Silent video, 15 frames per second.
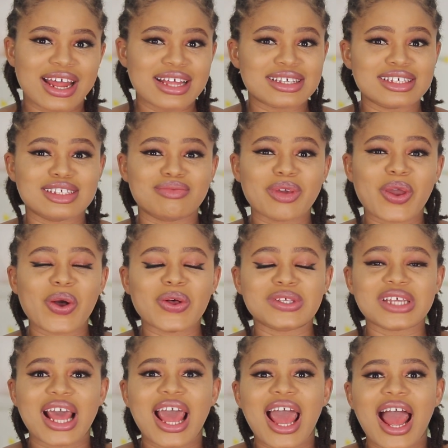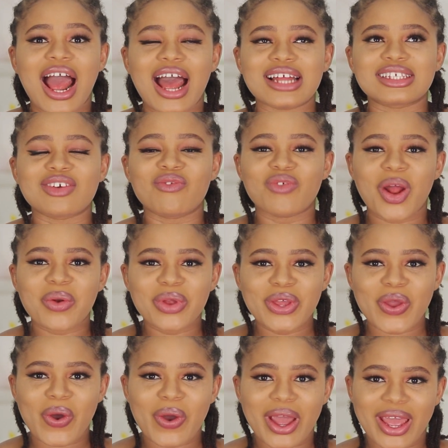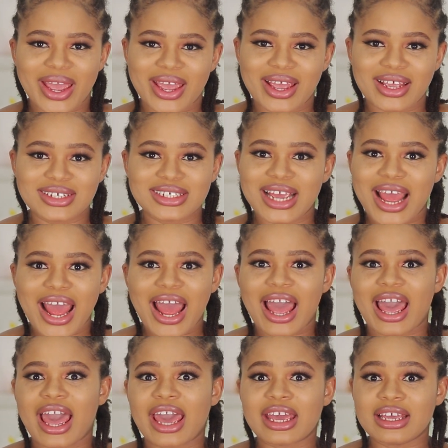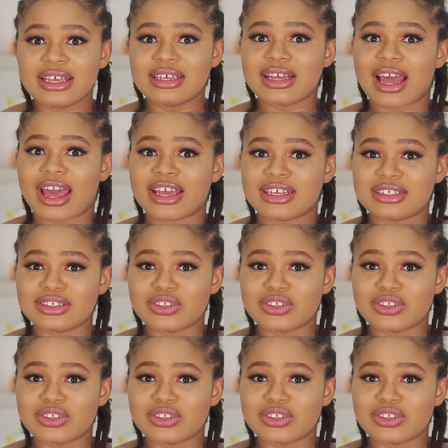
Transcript: That is because at a very young age, I